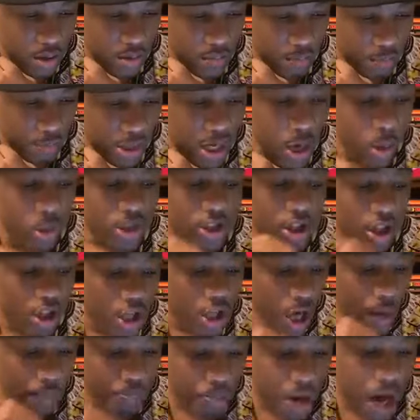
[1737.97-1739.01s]
but it was a
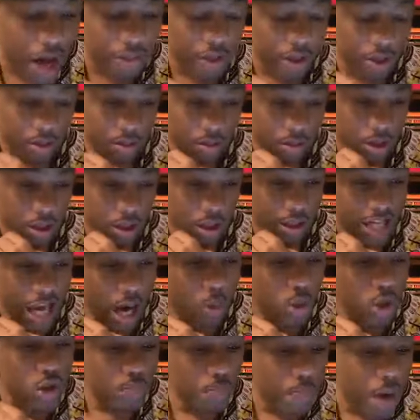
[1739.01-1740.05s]
good brother that
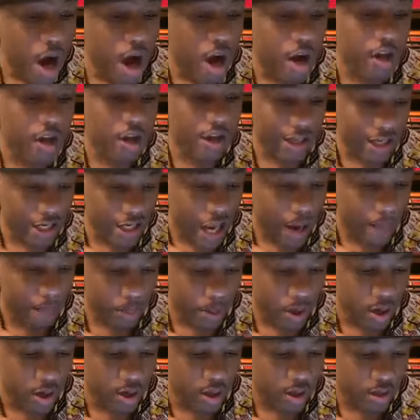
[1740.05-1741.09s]
was murdered in that
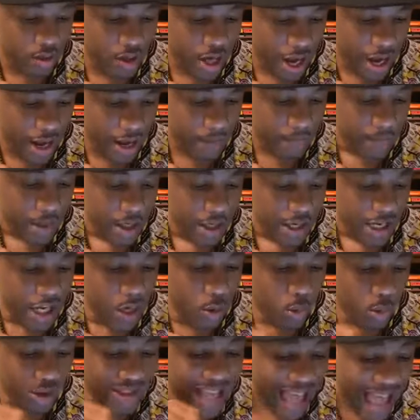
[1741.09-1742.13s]
period of time. He
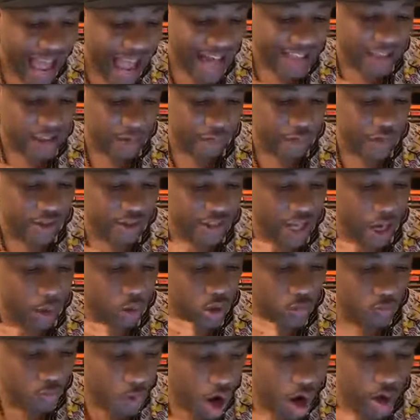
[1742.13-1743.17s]
was an activist that was
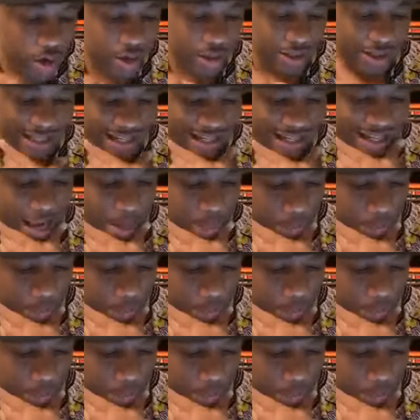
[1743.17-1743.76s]
murdered in that